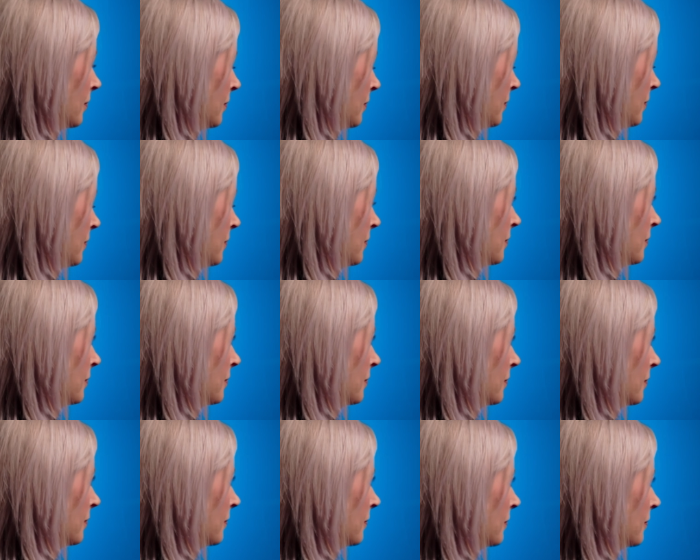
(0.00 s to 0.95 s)

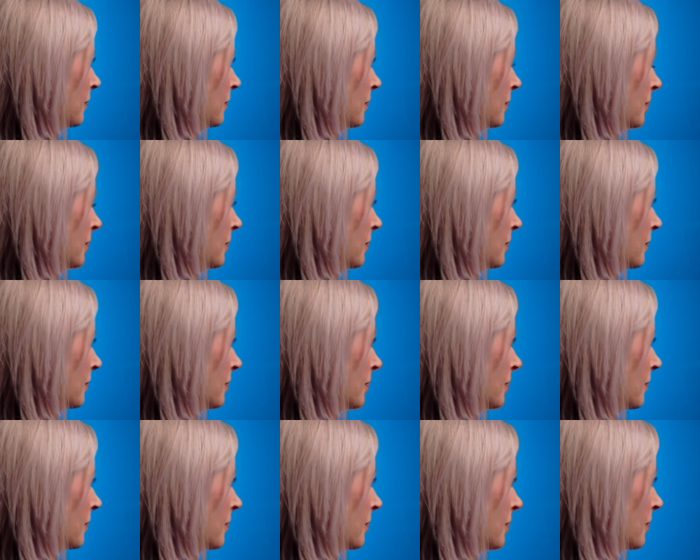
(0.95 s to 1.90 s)

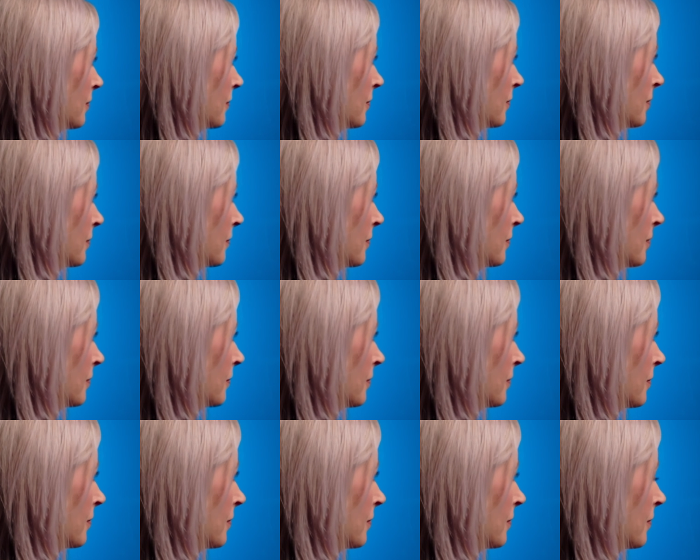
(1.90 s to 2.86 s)

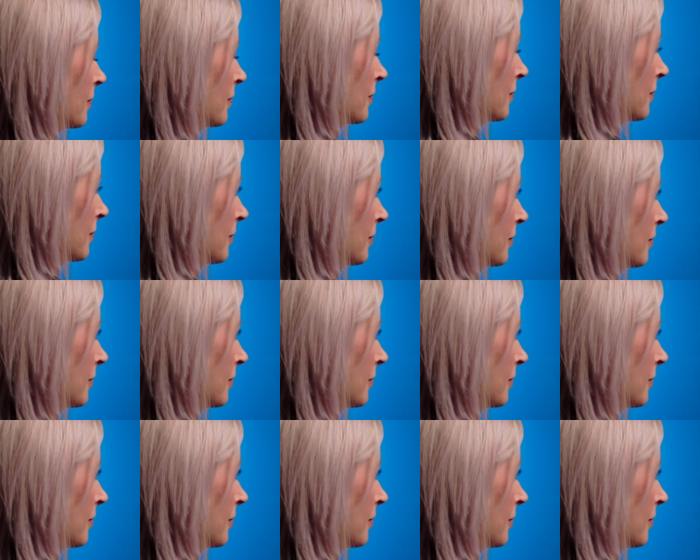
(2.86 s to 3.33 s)
Nobody speaks.